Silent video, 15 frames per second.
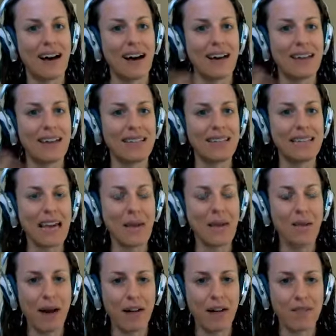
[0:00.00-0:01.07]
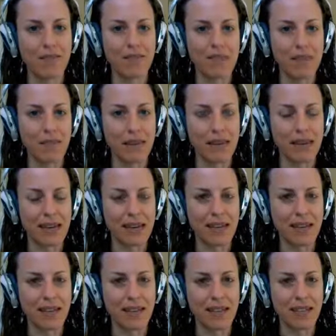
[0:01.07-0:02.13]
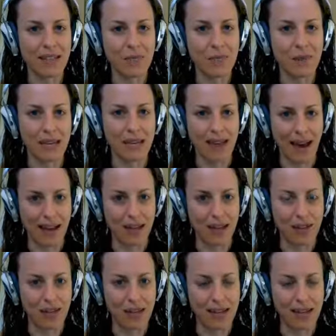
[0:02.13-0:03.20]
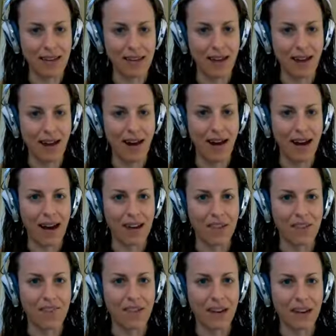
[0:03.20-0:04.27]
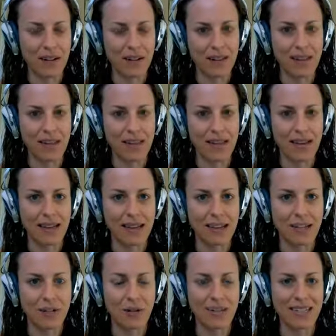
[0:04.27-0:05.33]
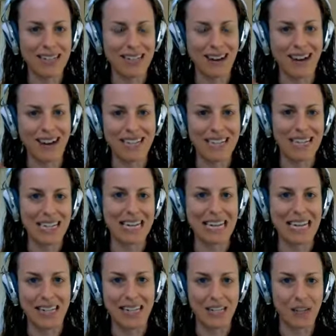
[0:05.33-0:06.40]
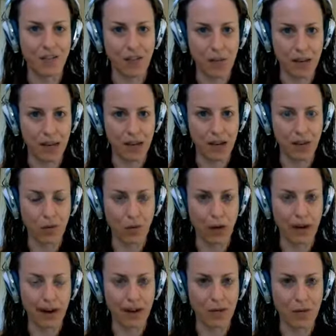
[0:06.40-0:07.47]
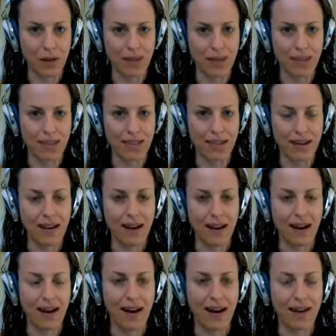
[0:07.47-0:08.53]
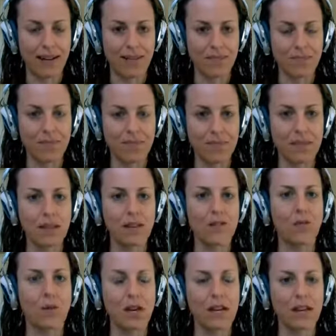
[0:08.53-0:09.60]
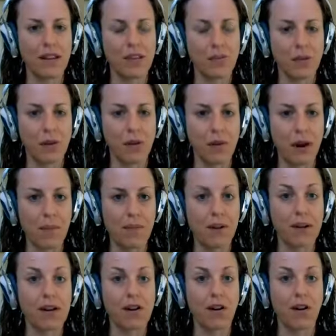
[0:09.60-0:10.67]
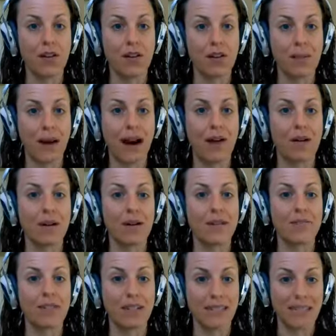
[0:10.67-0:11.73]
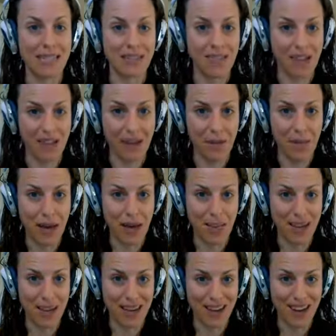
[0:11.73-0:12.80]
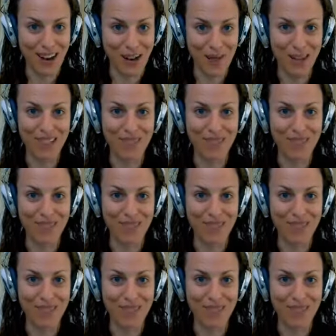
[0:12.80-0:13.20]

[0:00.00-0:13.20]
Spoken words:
this came about for me this week, actually. I found that certain dots connected for me when I was um, working through a book called The Power of Receiving by Amanda Owen.